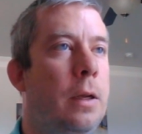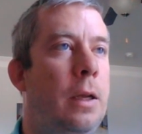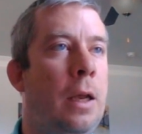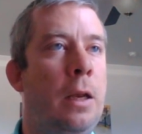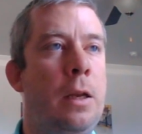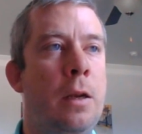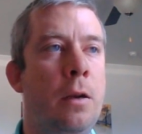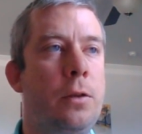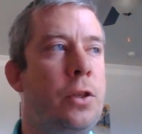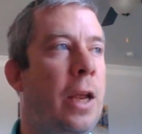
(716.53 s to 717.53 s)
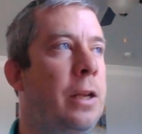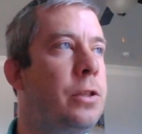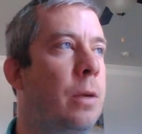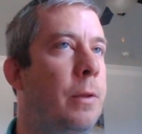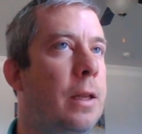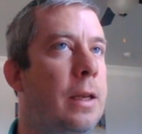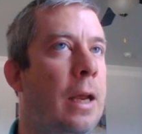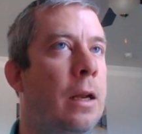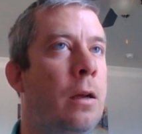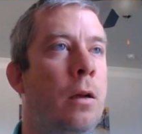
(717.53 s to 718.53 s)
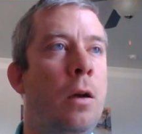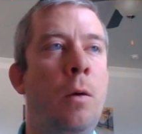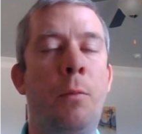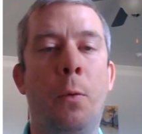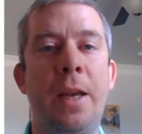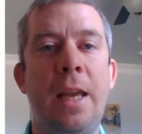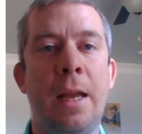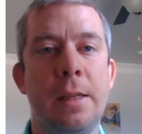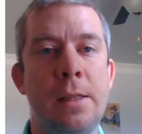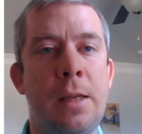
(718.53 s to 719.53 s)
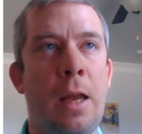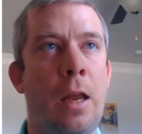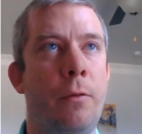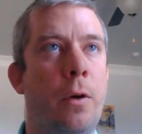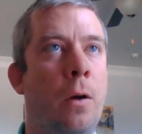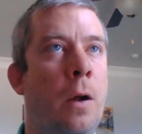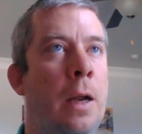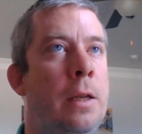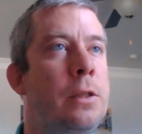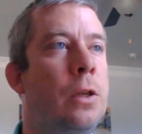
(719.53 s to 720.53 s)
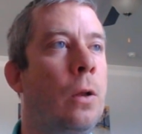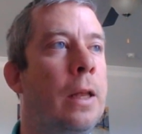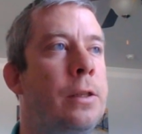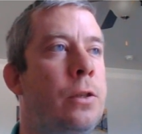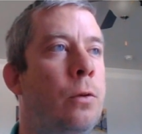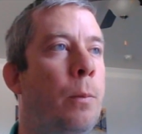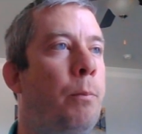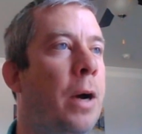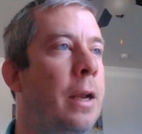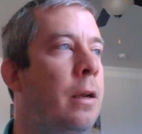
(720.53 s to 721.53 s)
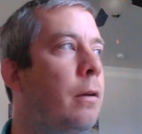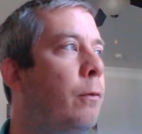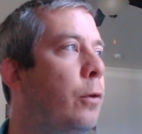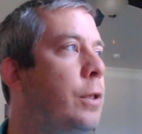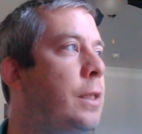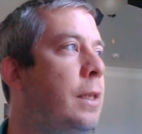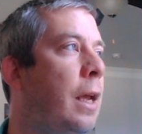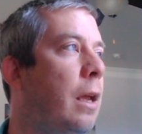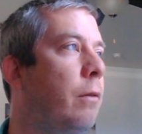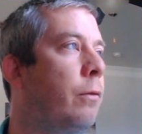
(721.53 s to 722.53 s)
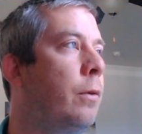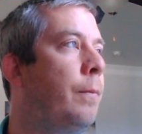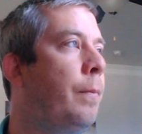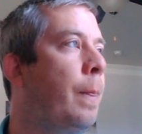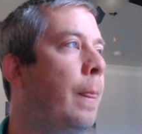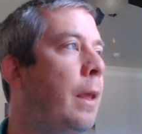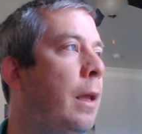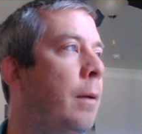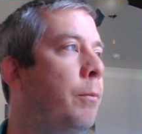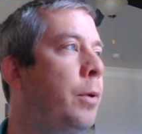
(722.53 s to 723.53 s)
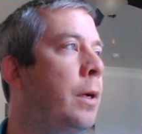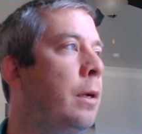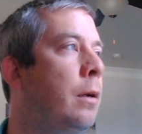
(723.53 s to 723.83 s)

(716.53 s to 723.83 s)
in here, change some of the data, but we can't save, all right? So let's do a button for save. Input,